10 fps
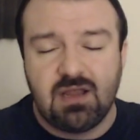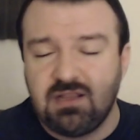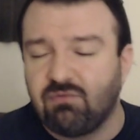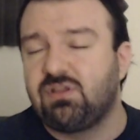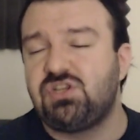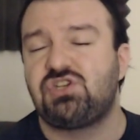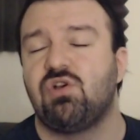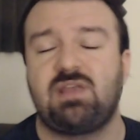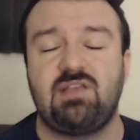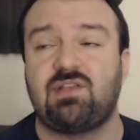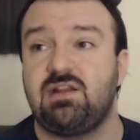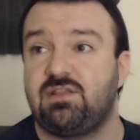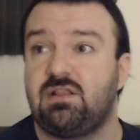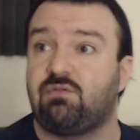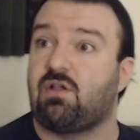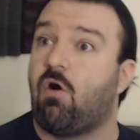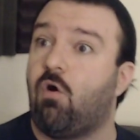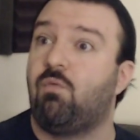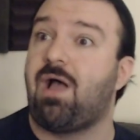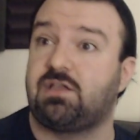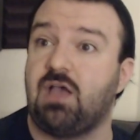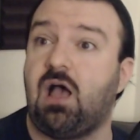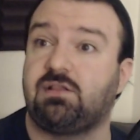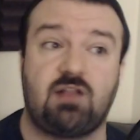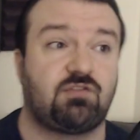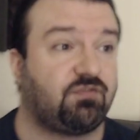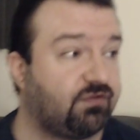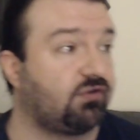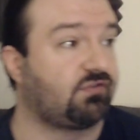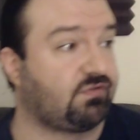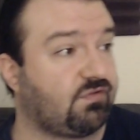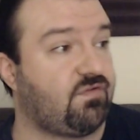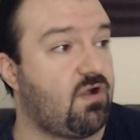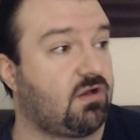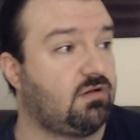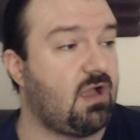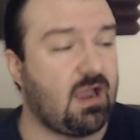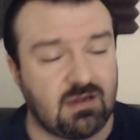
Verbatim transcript: It didn't really showcase anything that was like, oh my god, that's a first for Far Cry.